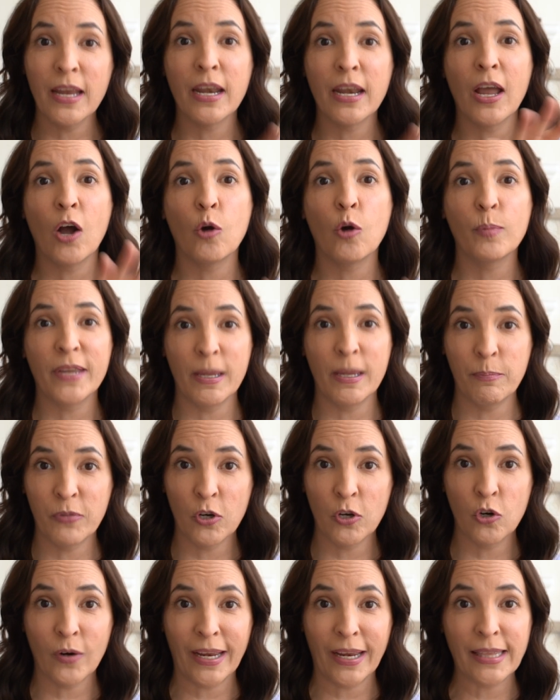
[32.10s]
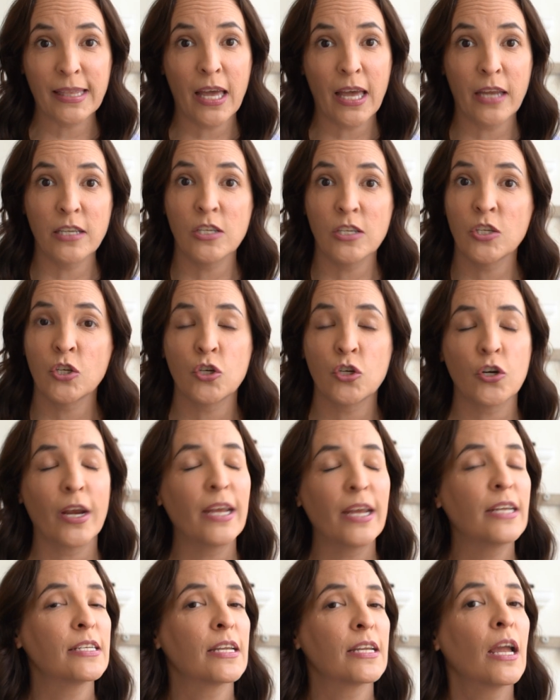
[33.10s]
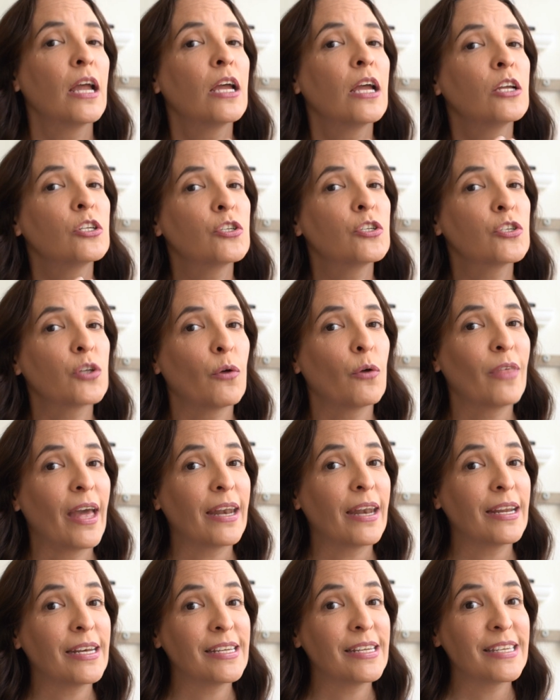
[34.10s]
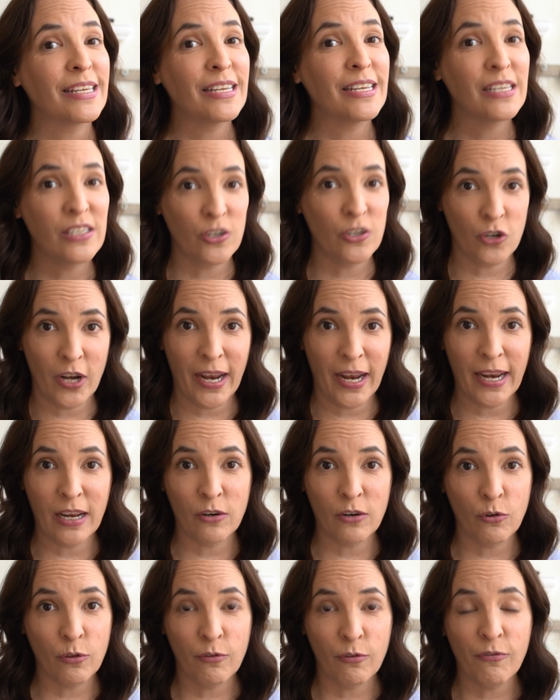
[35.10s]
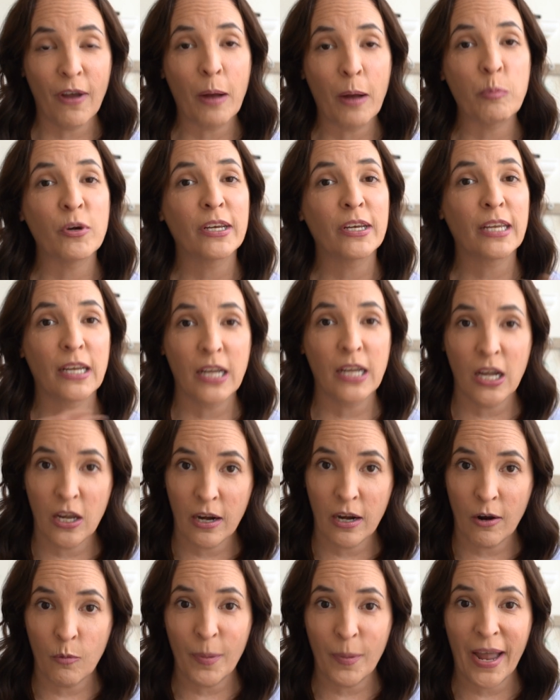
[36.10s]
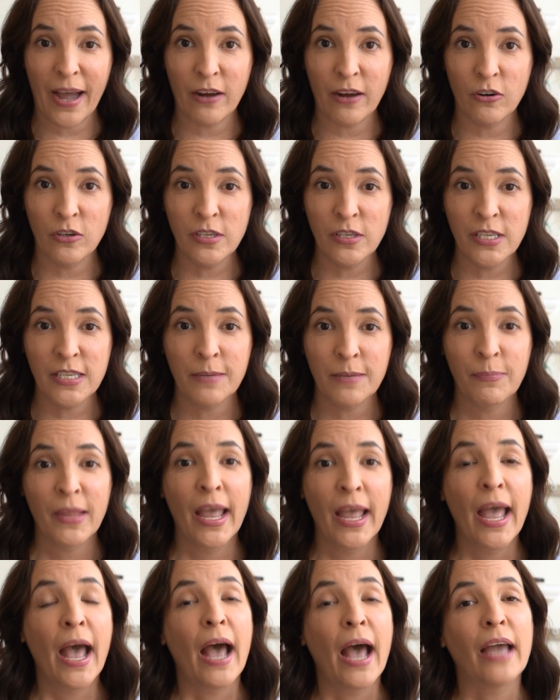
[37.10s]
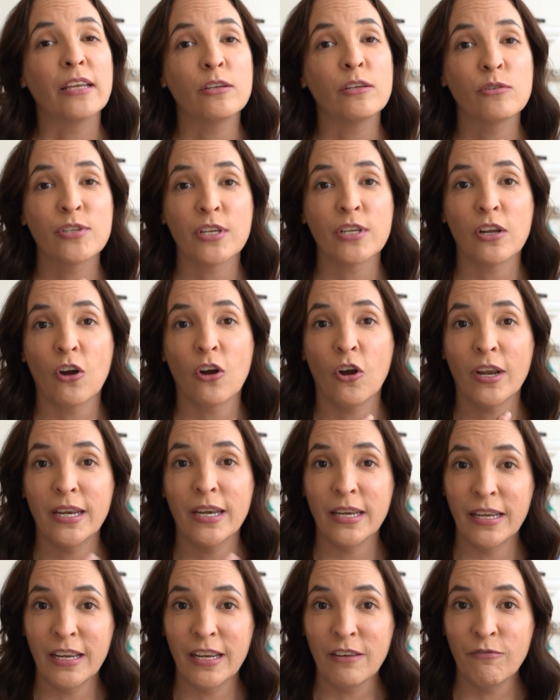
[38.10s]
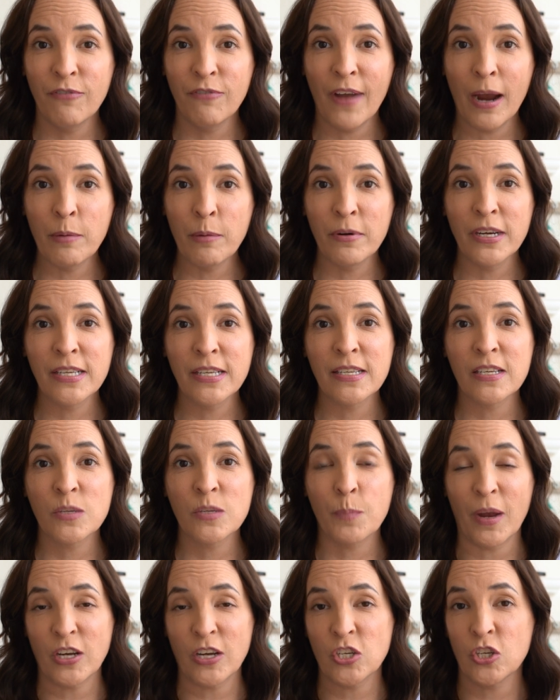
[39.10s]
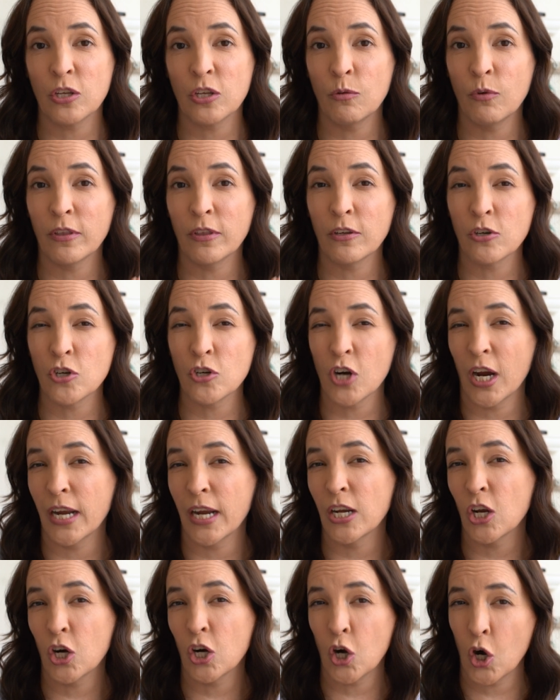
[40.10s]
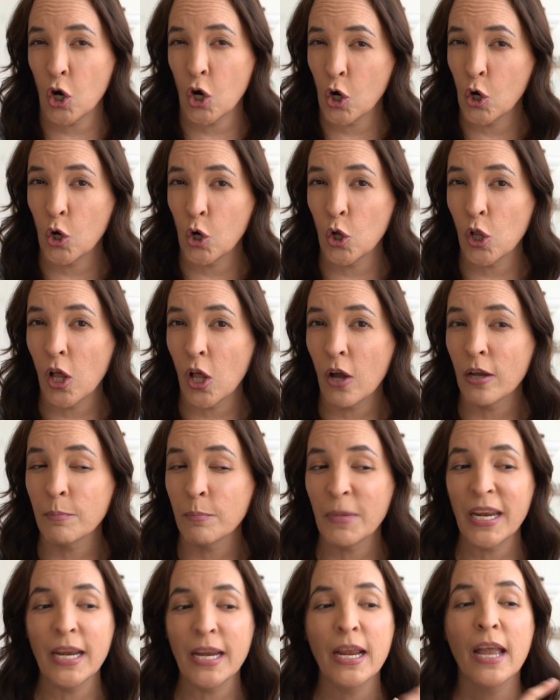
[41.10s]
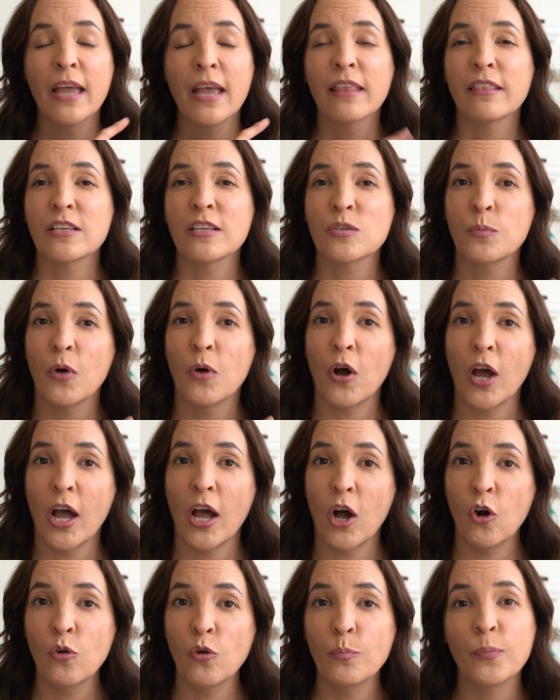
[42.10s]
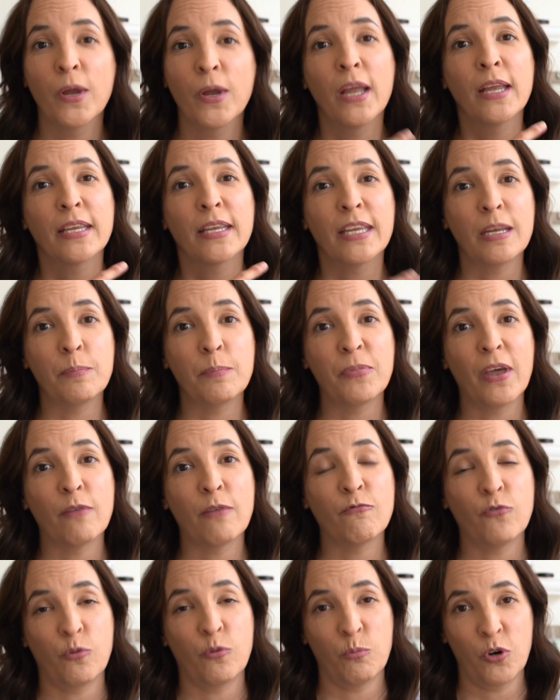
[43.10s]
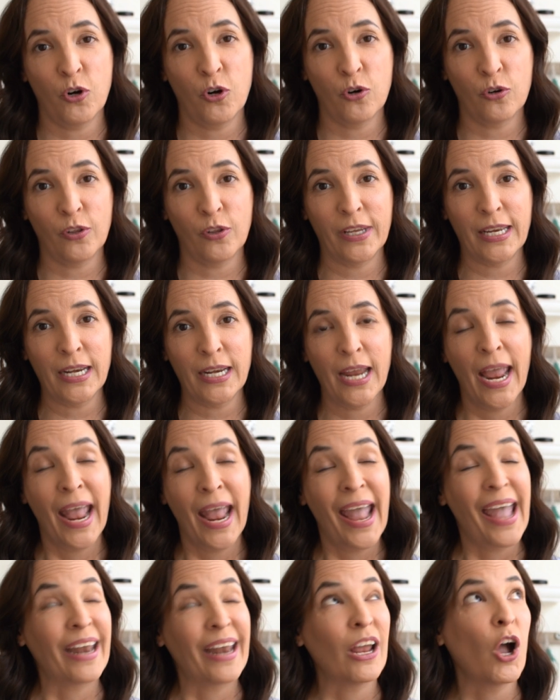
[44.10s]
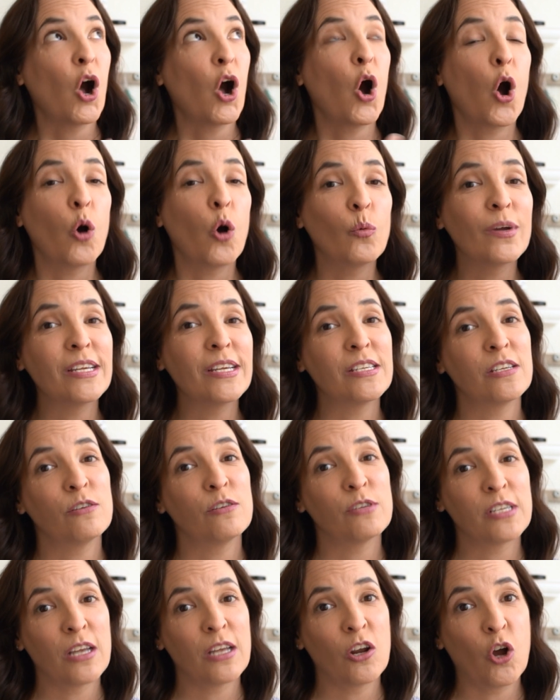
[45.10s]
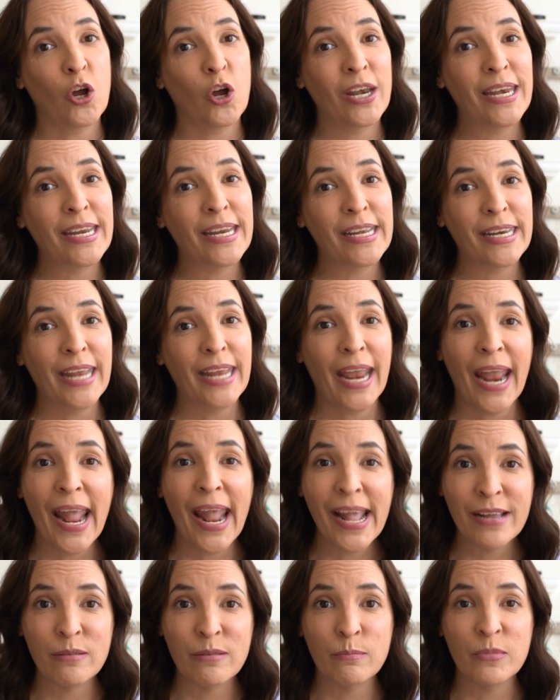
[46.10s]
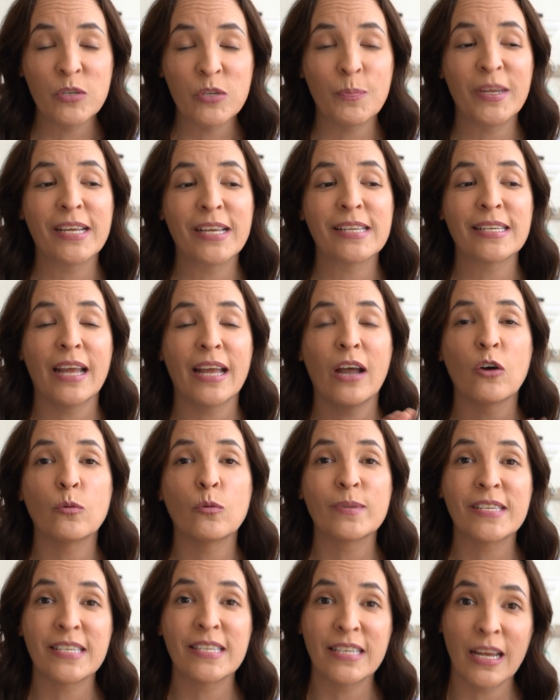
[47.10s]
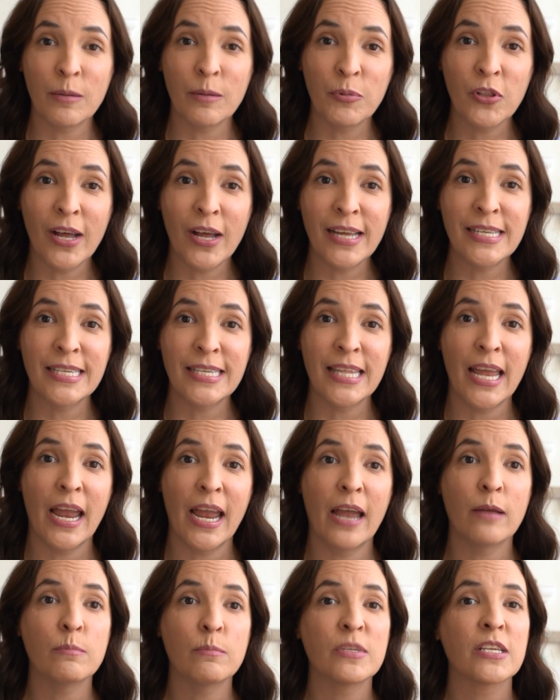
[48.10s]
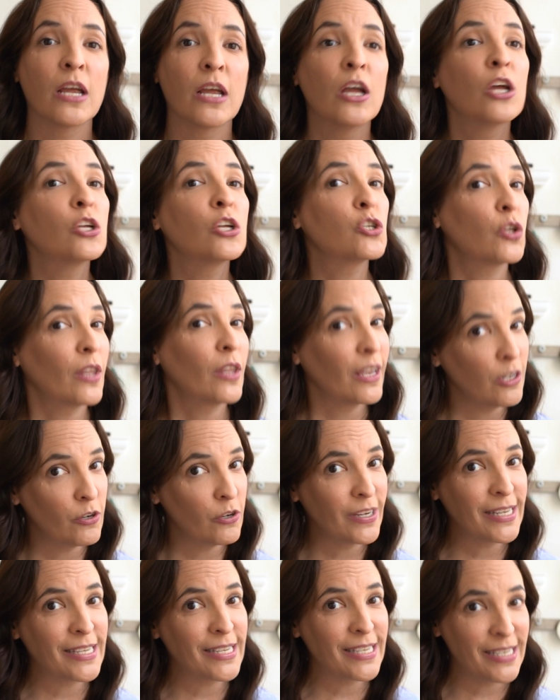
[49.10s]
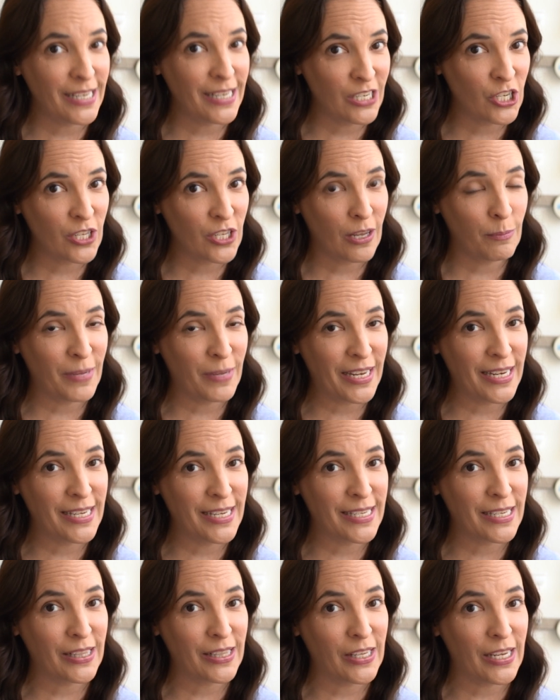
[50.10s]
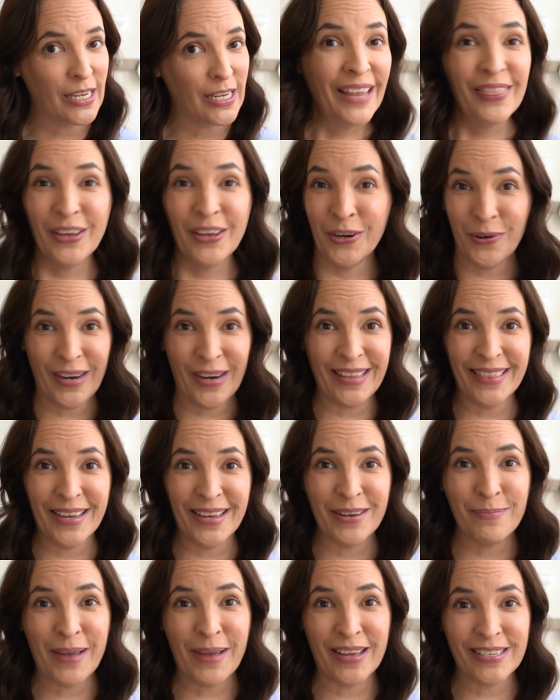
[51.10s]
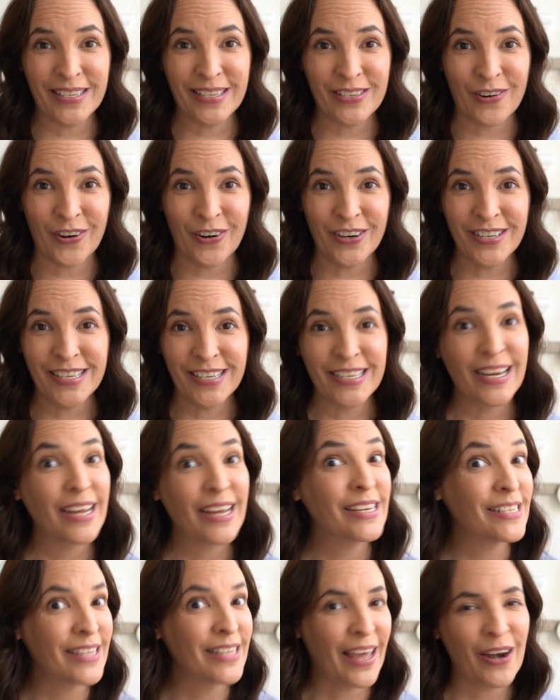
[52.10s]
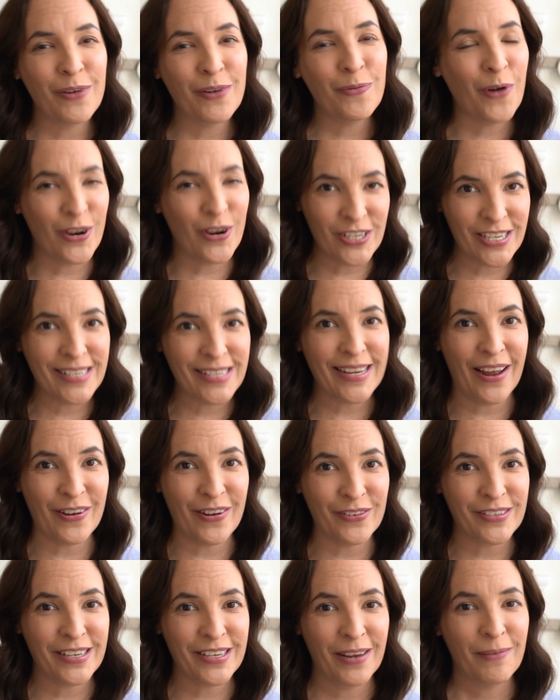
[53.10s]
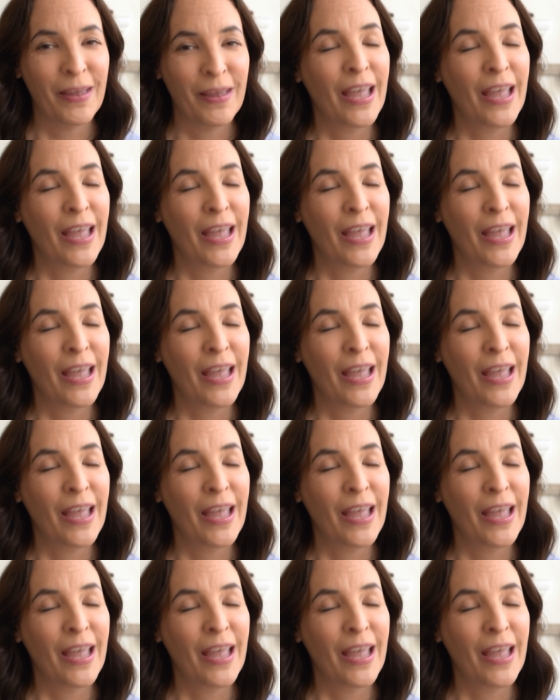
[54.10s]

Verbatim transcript: it and help keep the grain line straight so that it is easier to handle the fabric and cut out patterns. I use it on knit fabrics, especially when they're trying to curl on me. This will help keep them from curling. And I always use it on knit hems because it helps stabilize the hems so that you can stitch them easily. The great thing about starch is that it washes out.